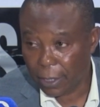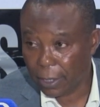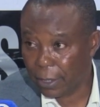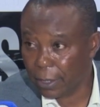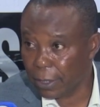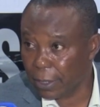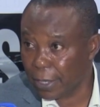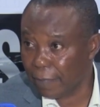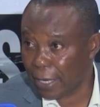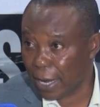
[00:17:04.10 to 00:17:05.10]
he
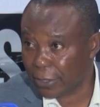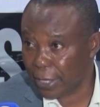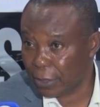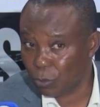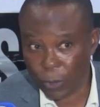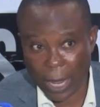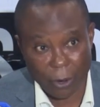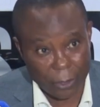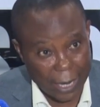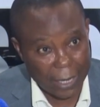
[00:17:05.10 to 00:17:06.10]
gave an address where
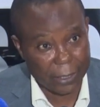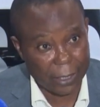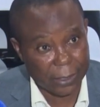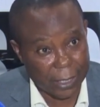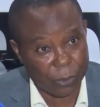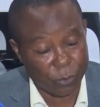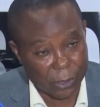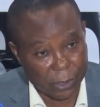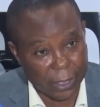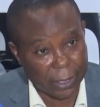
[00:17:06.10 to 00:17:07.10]
on that day he said he
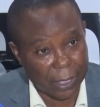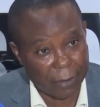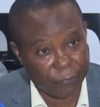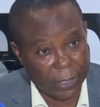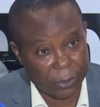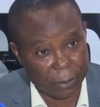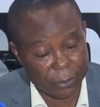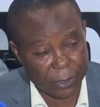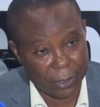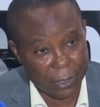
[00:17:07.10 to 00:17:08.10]
was taking up fuel
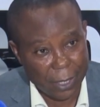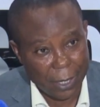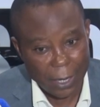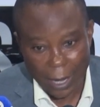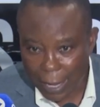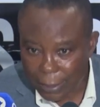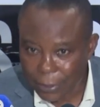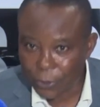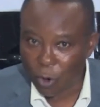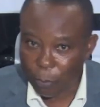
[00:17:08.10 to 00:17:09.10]
subsidy. And the
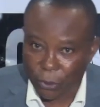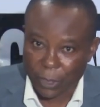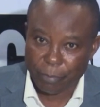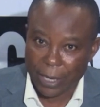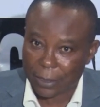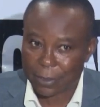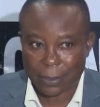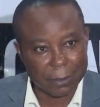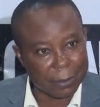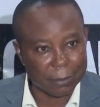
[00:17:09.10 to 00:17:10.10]
thing opened
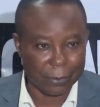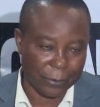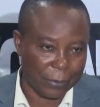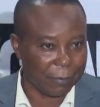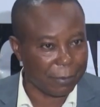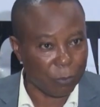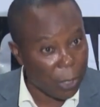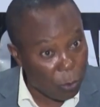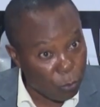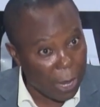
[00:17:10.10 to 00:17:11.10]
debates. You know,
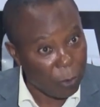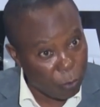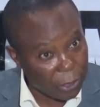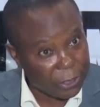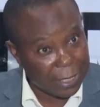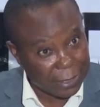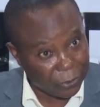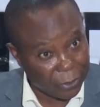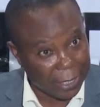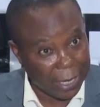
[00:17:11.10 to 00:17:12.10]
we were watching as an
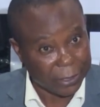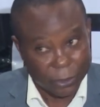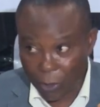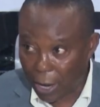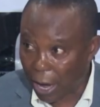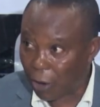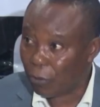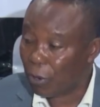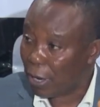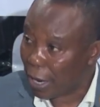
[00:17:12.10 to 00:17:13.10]
organization
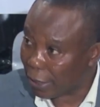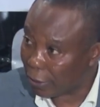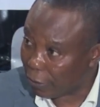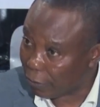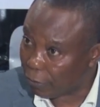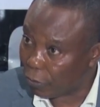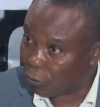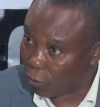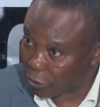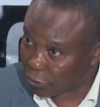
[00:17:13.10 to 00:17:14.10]
how and
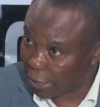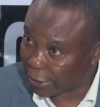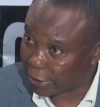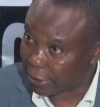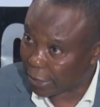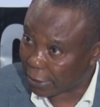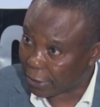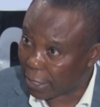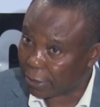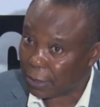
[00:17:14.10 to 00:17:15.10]
what strategies
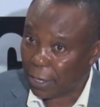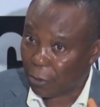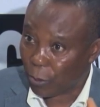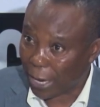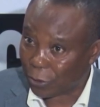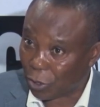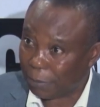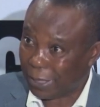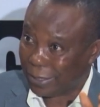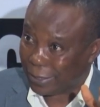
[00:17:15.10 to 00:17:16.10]
Nigerians will
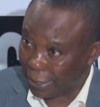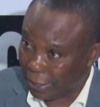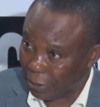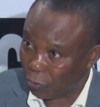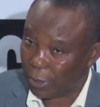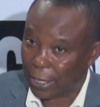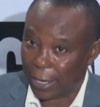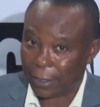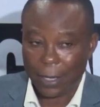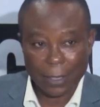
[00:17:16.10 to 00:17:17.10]
adopt in dealing with
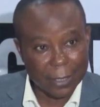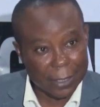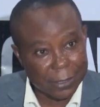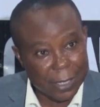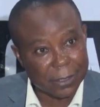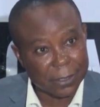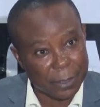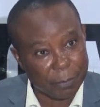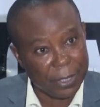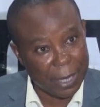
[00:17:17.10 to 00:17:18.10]
that. Nigerians
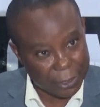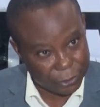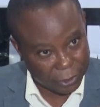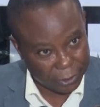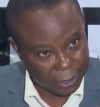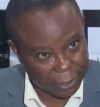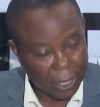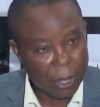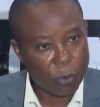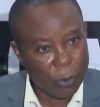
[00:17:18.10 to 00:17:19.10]
simply adjusted.
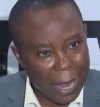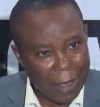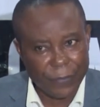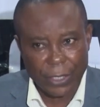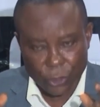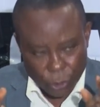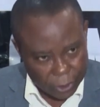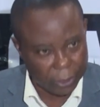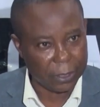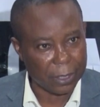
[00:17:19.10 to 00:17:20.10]
We have a
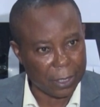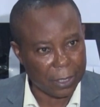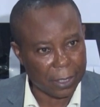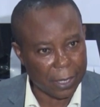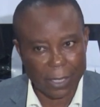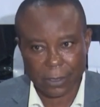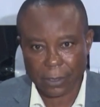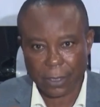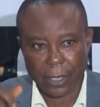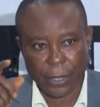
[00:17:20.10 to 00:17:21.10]
duty
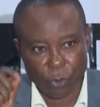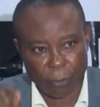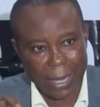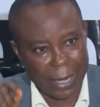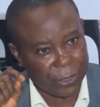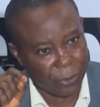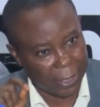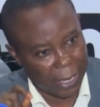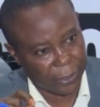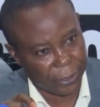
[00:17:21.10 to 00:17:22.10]
as a human rights
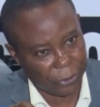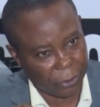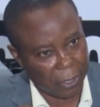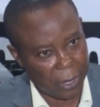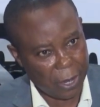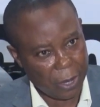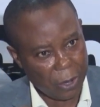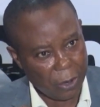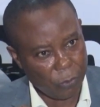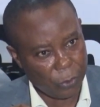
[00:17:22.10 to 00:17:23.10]
organization.
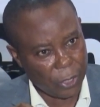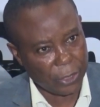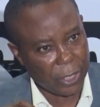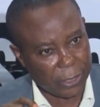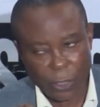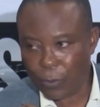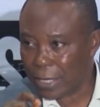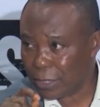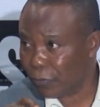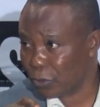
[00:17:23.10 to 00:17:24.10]
We don't just say we are
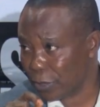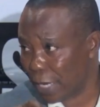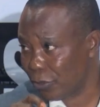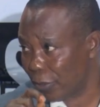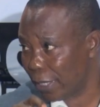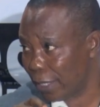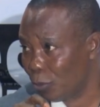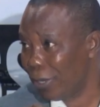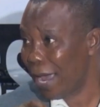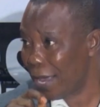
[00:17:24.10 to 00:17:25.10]
a civil society organization.
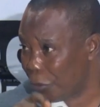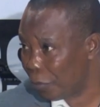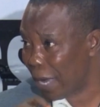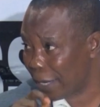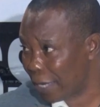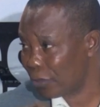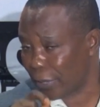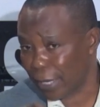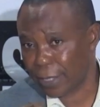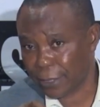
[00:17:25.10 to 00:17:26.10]
We are a human rights
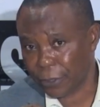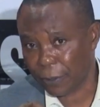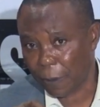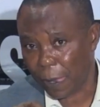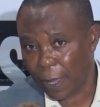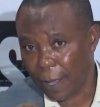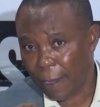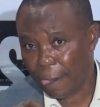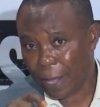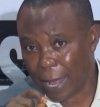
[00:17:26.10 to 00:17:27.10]
organization.
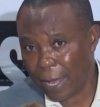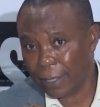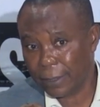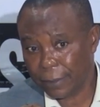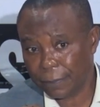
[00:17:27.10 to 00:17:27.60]
And